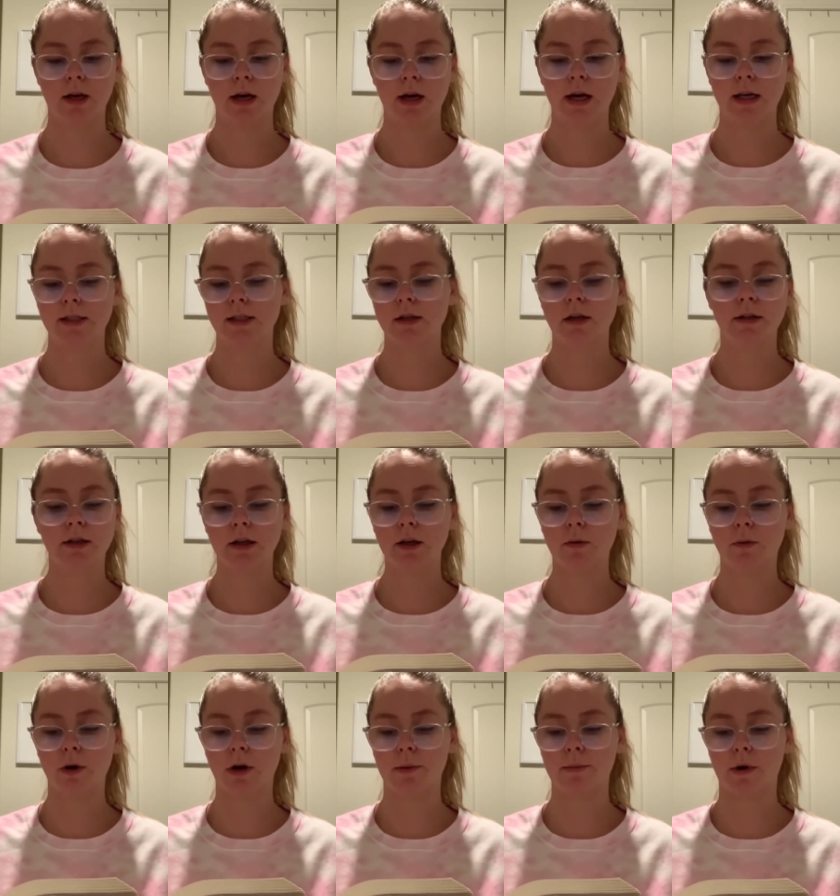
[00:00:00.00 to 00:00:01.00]
It's nothing to
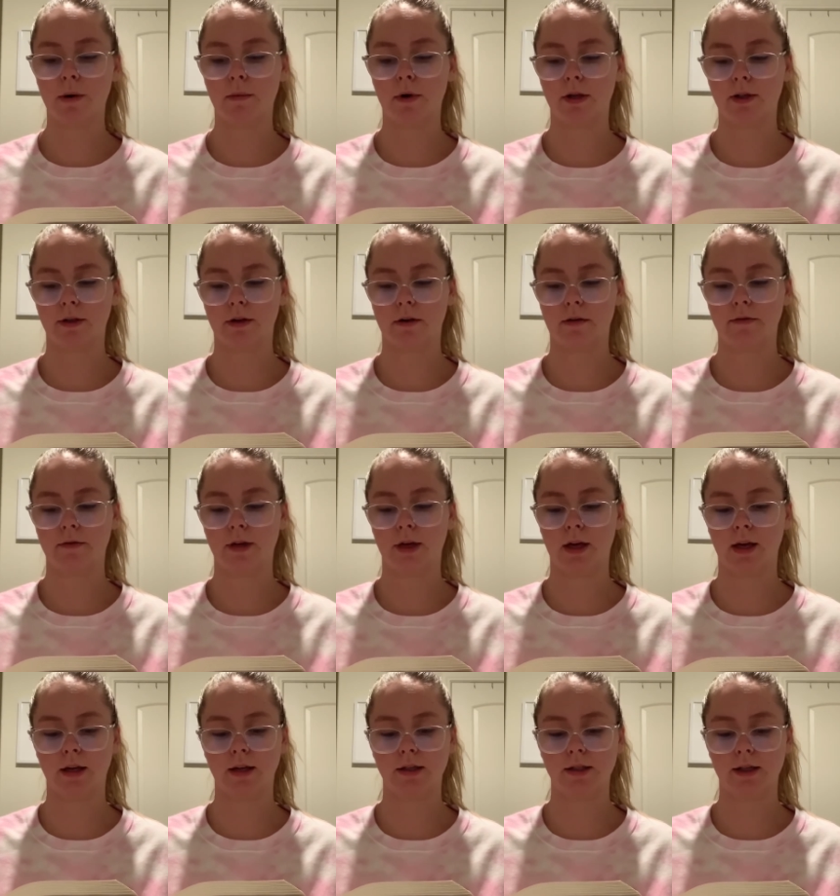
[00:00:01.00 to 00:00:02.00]
worry about, my love, the
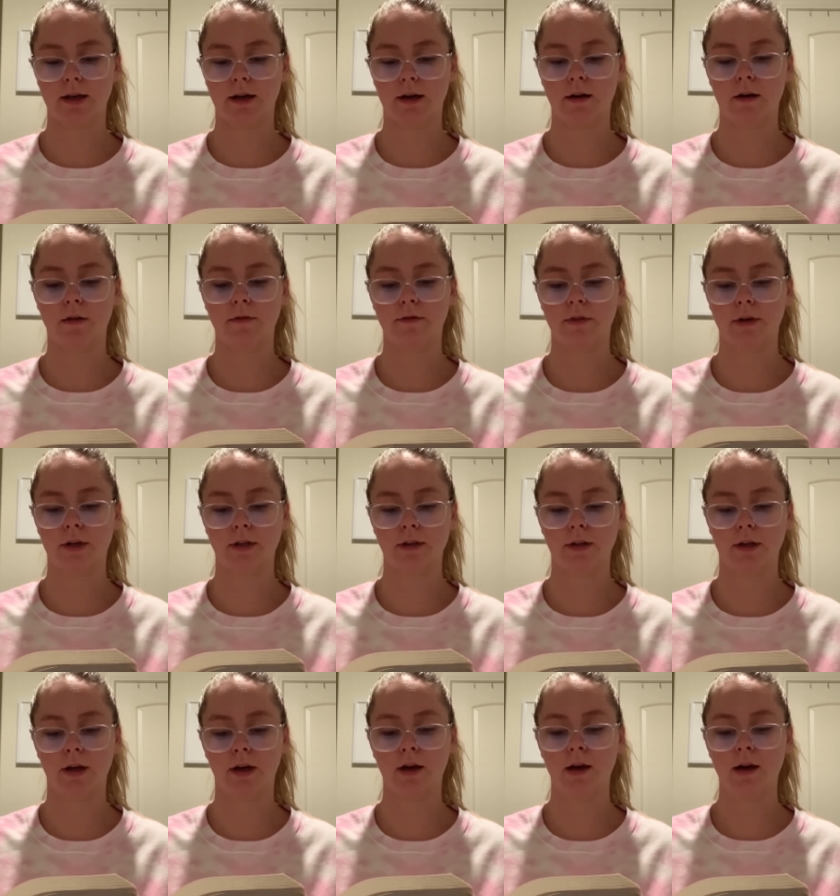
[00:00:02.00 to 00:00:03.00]
king said
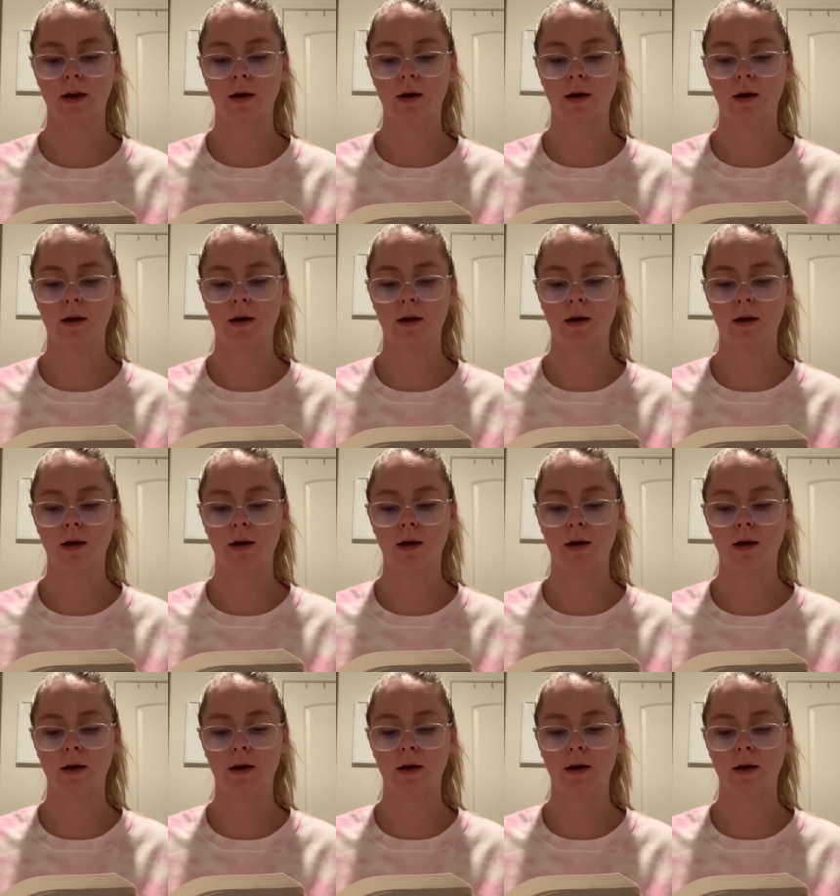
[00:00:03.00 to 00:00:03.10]
confidently,